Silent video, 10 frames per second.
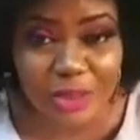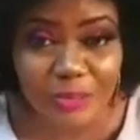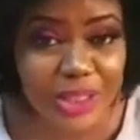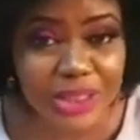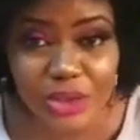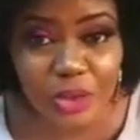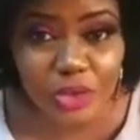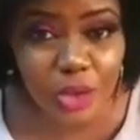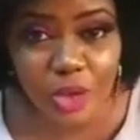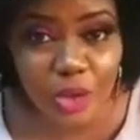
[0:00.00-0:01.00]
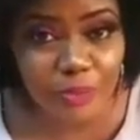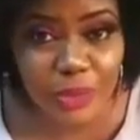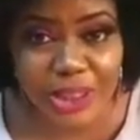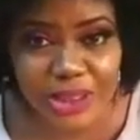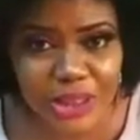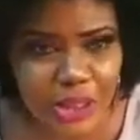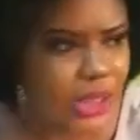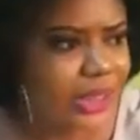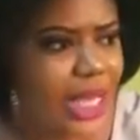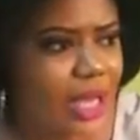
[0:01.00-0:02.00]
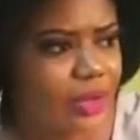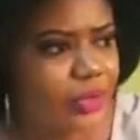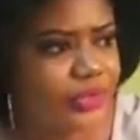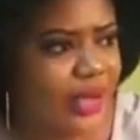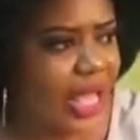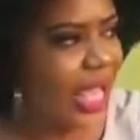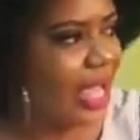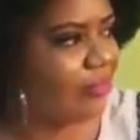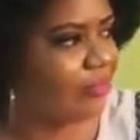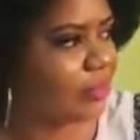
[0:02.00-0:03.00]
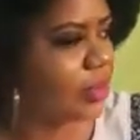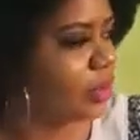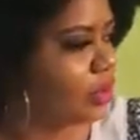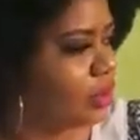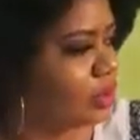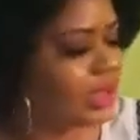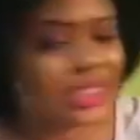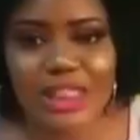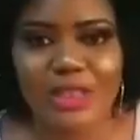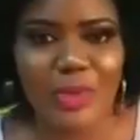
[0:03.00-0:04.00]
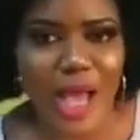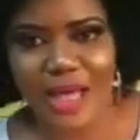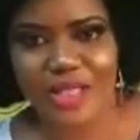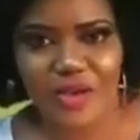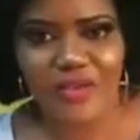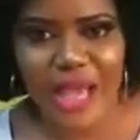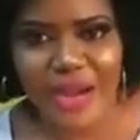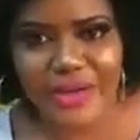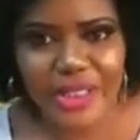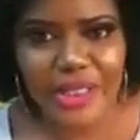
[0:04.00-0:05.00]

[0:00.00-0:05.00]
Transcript: depending on your place. Now, if I have 6 bags of Gary